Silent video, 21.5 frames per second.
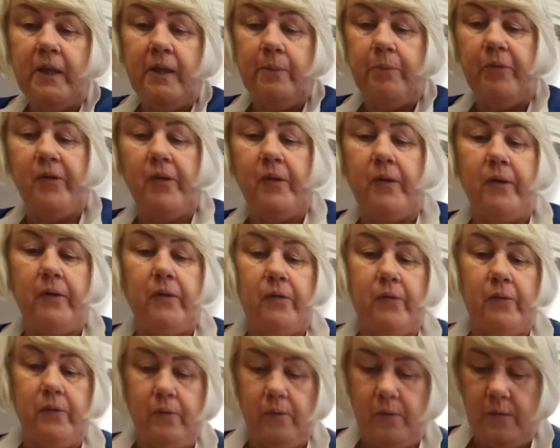
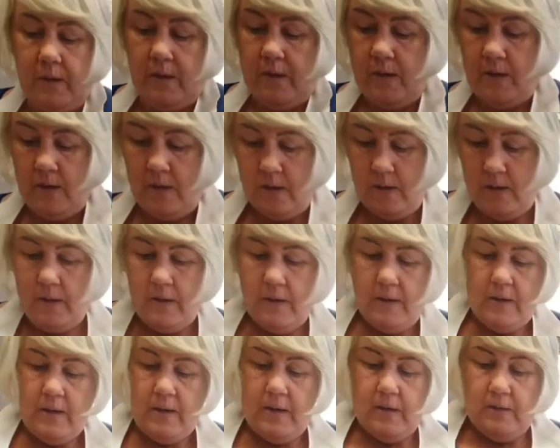size. Okay?
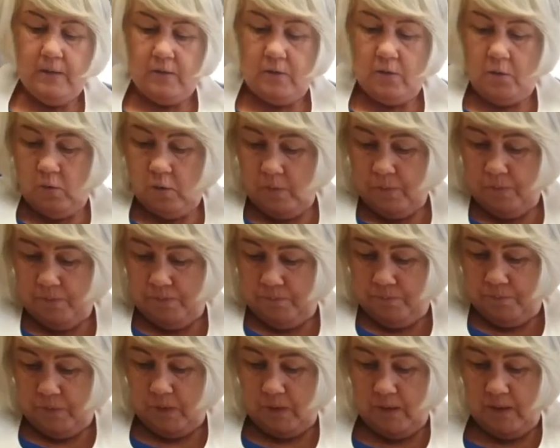So
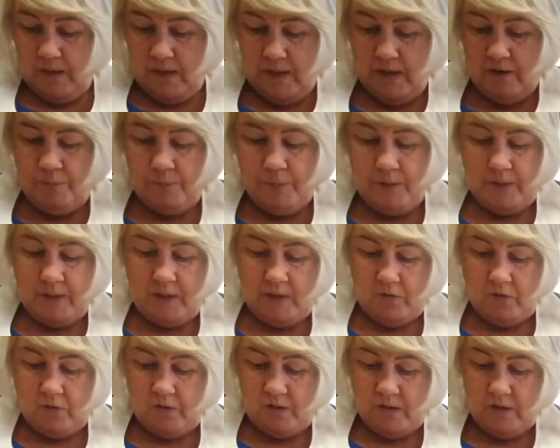I have
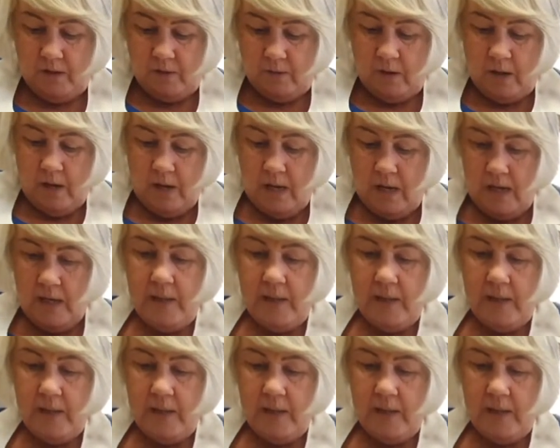potatoes here.